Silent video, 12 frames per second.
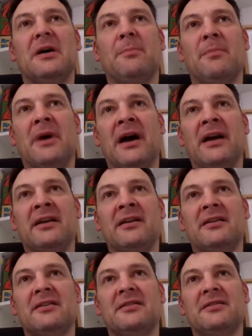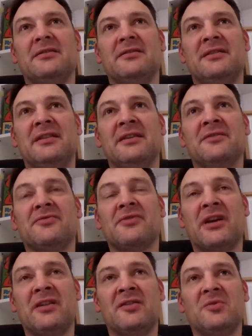my dear
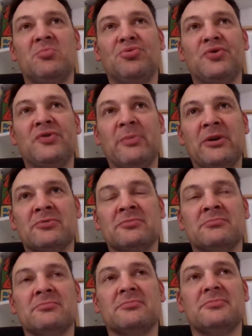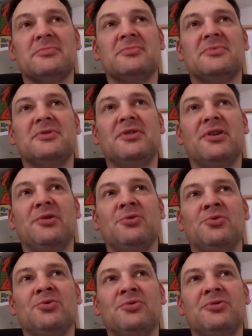friend, Bruce Milne, who
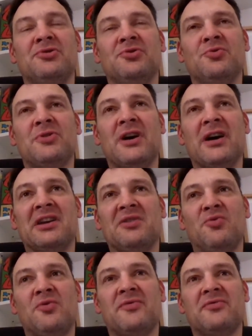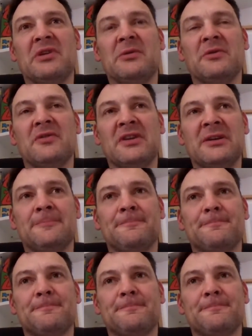you know that I quote frequently,